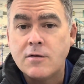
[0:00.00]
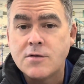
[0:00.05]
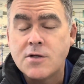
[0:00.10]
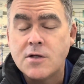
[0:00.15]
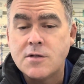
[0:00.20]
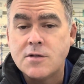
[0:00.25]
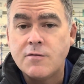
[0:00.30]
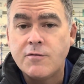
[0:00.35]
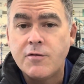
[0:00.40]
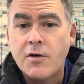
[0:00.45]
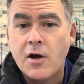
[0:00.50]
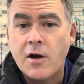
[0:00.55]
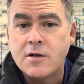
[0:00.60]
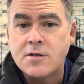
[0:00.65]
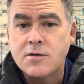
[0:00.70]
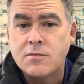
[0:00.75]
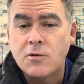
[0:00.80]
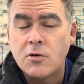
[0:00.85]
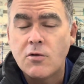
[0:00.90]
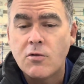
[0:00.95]
I've seen some
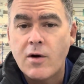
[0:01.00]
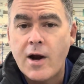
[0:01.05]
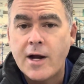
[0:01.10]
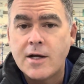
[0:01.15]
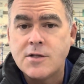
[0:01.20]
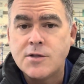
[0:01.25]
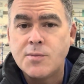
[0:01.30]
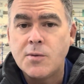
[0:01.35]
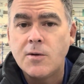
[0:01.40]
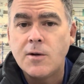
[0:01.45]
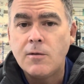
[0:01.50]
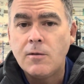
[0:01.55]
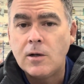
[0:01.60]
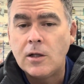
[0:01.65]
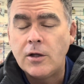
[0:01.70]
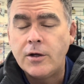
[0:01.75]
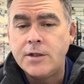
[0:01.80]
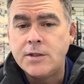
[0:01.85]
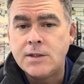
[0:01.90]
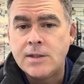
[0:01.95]
photos, some crackers being
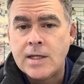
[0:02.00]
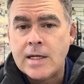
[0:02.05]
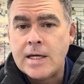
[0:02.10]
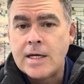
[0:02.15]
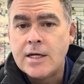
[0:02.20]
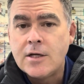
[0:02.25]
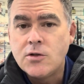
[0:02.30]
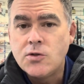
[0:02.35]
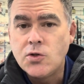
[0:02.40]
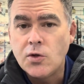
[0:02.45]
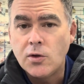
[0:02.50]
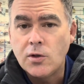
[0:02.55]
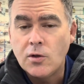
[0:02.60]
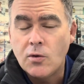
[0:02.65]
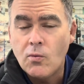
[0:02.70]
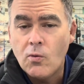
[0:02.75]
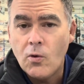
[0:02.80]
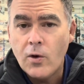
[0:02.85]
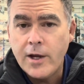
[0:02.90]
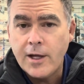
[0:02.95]
released during
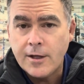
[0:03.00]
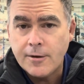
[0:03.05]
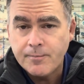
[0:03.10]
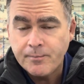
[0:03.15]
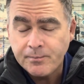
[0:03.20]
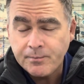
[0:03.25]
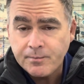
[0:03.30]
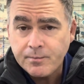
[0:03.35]
the week.